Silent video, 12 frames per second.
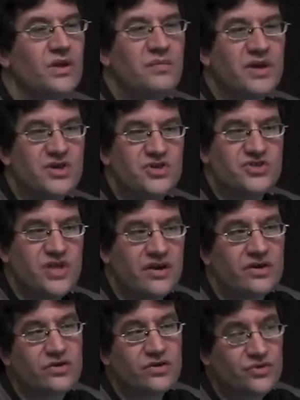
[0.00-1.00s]
Because
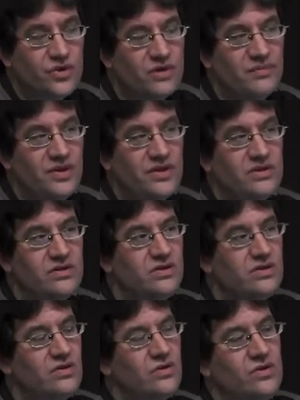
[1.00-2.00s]
Senator Durbin,
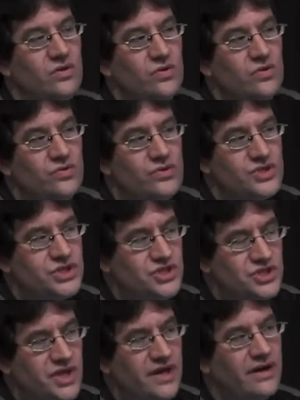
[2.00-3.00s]
who's
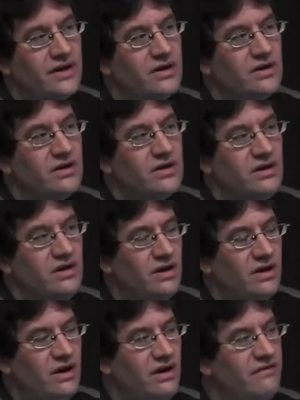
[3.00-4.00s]
chair
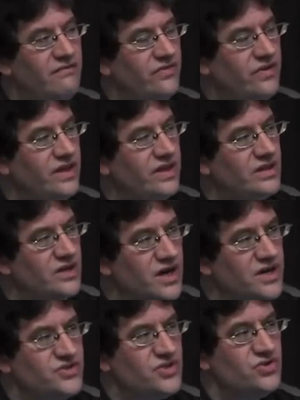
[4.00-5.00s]
of the
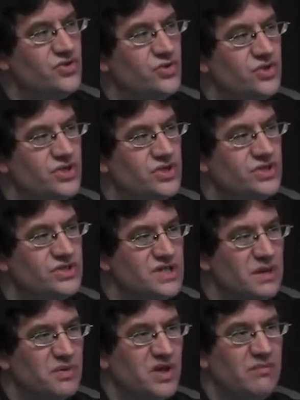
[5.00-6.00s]
Constitution
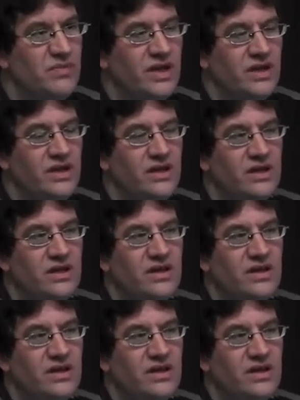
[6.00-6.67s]
Subcommittee